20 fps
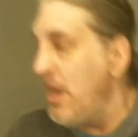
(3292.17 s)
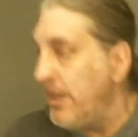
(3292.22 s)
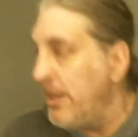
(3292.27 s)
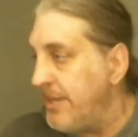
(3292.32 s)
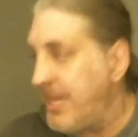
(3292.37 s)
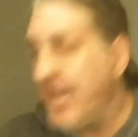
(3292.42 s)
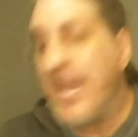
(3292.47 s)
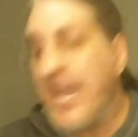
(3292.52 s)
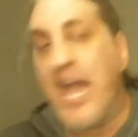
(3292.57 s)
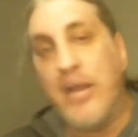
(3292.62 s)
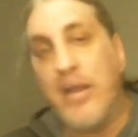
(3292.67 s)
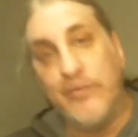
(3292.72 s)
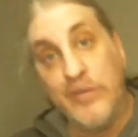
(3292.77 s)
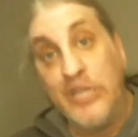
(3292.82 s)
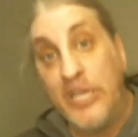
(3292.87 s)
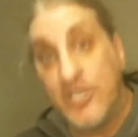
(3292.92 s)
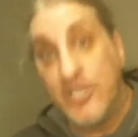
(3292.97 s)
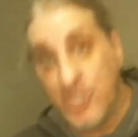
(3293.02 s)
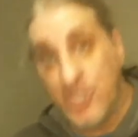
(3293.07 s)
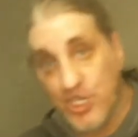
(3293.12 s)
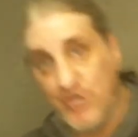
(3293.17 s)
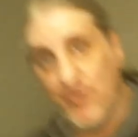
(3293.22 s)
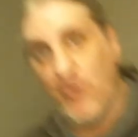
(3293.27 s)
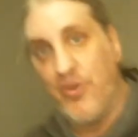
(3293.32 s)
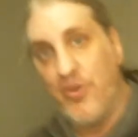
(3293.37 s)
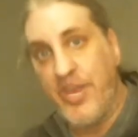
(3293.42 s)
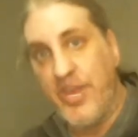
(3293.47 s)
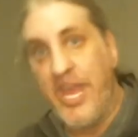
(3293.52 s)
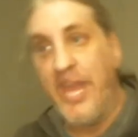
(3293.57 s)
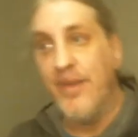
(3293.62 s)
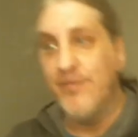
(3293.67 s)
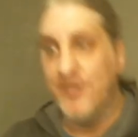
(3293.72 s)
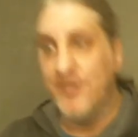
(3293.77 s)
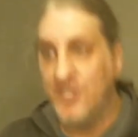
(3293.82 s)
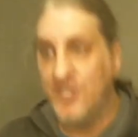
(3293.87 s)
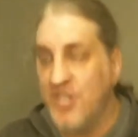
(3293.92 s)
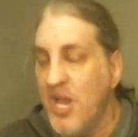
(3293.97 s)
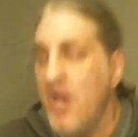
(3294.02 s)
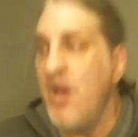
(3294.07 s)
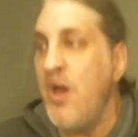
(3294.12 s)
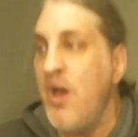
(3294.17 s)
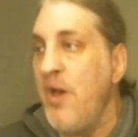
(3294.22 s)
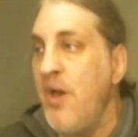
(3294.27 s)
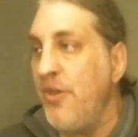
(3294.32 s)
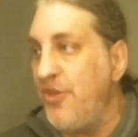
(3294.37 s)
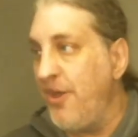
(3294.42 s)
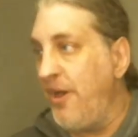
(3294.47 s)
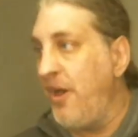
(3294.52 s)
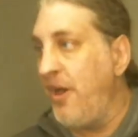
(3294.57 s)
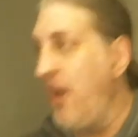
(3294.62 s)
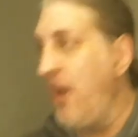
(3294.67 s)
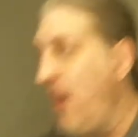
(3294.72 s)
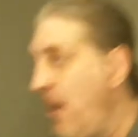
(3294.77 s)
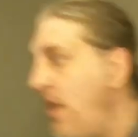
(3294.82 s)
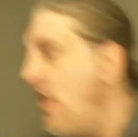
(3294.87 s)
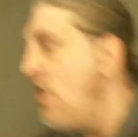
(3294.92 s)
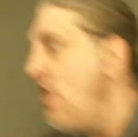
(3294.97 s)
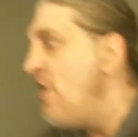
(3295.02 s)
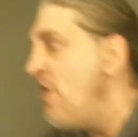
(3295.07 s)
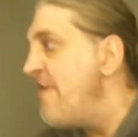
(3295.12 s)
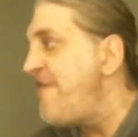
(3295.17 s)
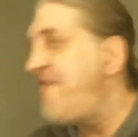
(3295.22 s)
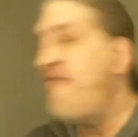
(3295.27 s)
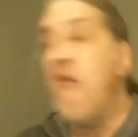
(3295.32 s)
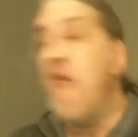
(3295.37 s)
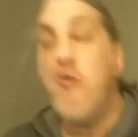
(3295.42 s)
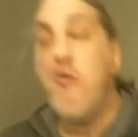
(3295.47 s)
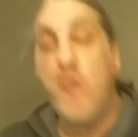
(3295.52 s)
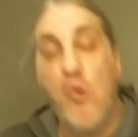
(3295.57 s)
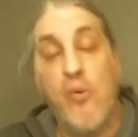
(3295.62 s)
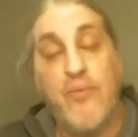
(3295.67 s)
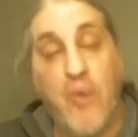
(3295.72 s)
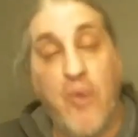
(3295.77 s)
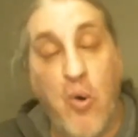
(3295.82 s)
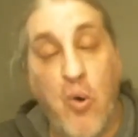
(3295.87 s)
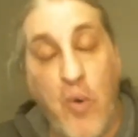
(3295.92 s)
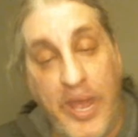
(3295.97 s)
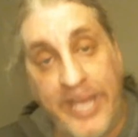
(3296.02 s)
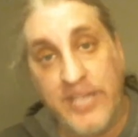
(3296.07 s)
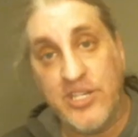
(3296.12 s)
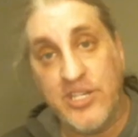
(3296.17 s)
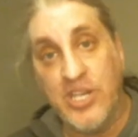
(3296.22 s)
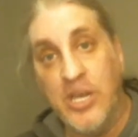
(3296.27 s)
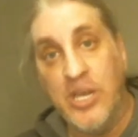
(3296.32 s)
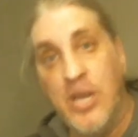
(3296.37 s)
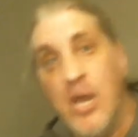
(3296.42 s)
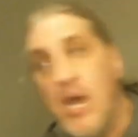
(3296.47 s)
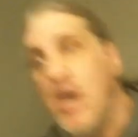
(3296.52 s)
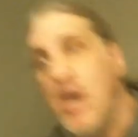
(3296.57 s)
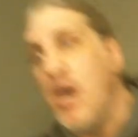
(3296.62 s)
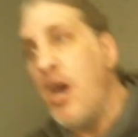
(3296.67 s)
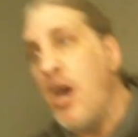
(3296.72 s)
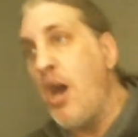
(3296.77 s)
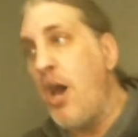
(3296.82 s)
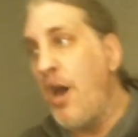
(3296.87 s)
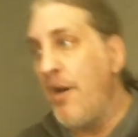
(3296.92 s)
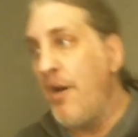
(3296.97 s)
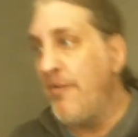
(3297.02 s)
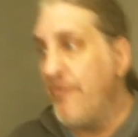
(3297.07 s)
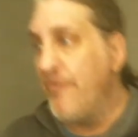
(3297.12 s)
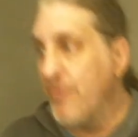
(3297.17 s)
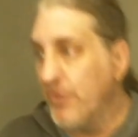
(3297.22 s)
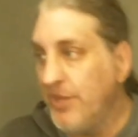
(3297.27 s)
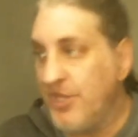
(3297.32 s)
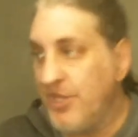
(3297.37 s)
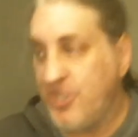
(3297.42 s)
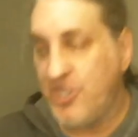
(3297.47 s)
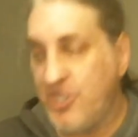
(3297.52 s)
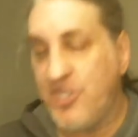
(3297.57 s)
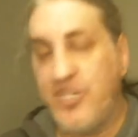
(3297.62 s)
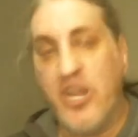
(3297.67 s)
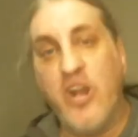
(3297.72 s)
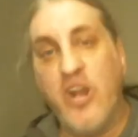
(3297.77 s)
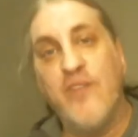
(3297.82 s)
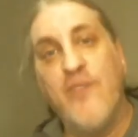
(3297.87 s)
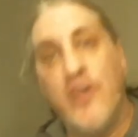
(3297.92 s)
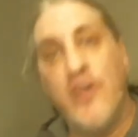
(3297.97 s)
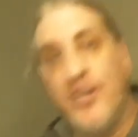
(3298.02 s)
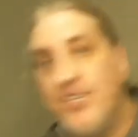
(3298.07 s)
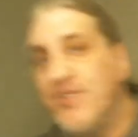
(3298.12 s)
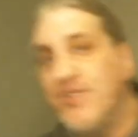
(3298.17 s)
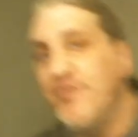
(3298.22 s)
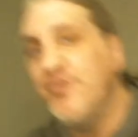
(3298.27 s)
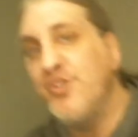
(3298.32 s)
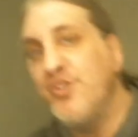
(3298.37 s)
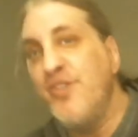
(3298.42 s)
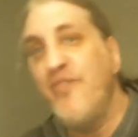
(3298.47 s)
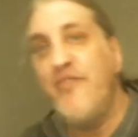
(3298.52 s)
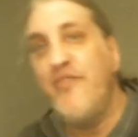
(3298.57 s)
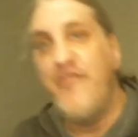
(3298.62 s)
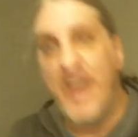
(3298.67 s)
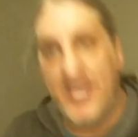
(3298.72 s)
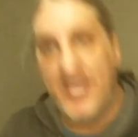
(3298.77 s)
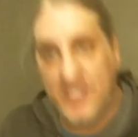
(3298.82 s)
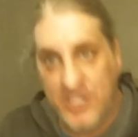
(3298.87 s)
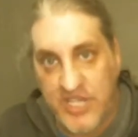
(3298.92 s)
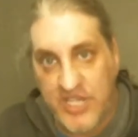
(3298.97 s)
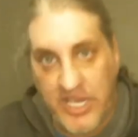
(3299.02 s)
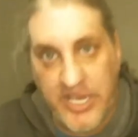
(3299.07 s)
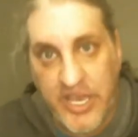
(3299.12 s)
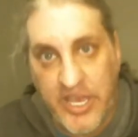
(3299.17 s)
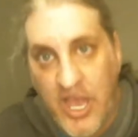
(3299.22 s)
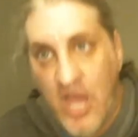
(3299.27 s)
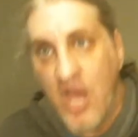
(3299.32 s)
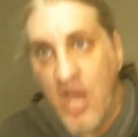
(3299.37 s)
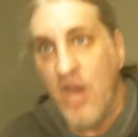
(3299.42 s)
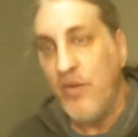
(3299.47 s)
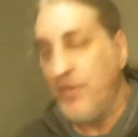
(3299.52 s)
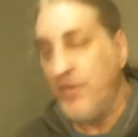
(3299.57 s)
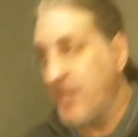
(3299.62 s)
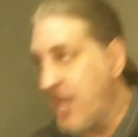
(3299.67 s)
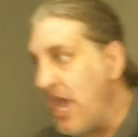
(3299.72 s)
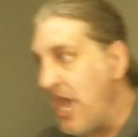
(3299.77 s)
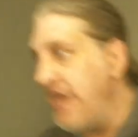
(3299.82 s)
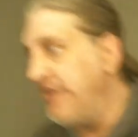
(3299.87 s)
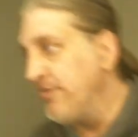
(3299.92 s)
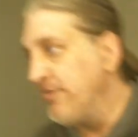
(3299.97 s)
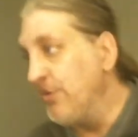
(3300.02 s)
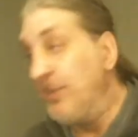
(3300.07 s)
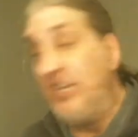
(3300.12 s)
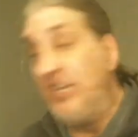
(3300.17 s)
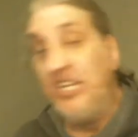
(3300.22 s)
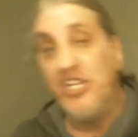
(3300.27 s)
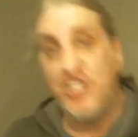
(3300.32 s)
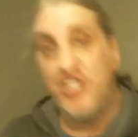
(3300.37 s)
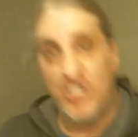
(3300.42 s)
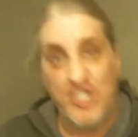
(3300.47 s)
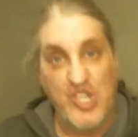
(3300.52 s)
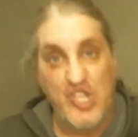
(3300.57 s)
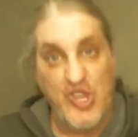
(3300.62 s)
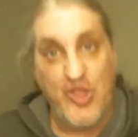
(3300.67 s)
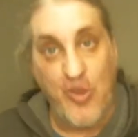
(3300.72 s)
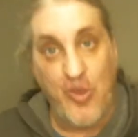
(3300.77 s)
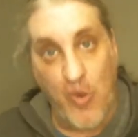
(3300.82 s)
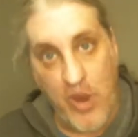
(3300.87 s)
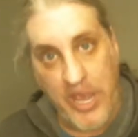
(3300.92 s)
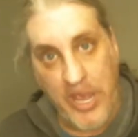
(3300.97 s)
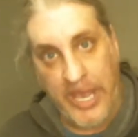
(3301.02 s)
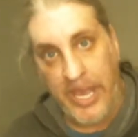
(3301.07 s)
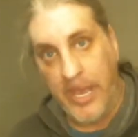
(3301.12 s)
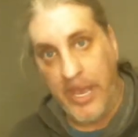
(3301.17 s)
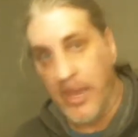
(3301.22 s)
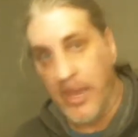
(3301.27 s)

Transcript: The king had a religious role. The king was the focal point of religious ceremonies and was invested with a kind of religious authority.